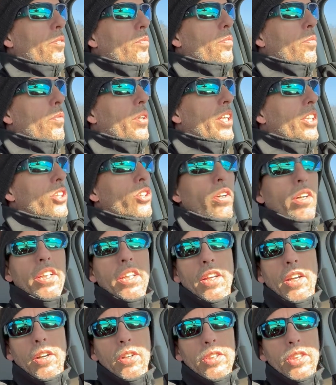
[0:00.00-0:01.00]
and we enjoyed
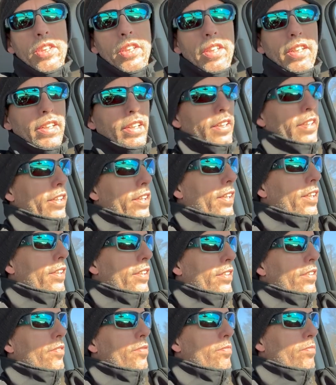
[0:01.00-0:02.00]
the ocean and
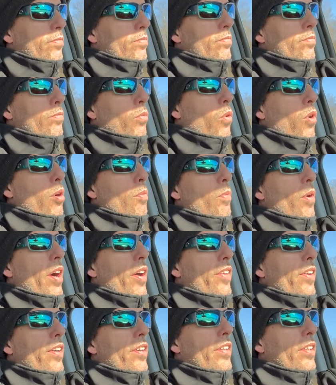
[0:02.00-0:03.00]
the warm
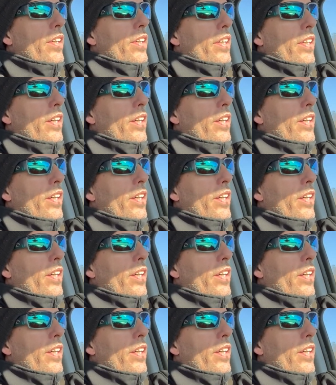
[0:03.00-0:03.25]
weather,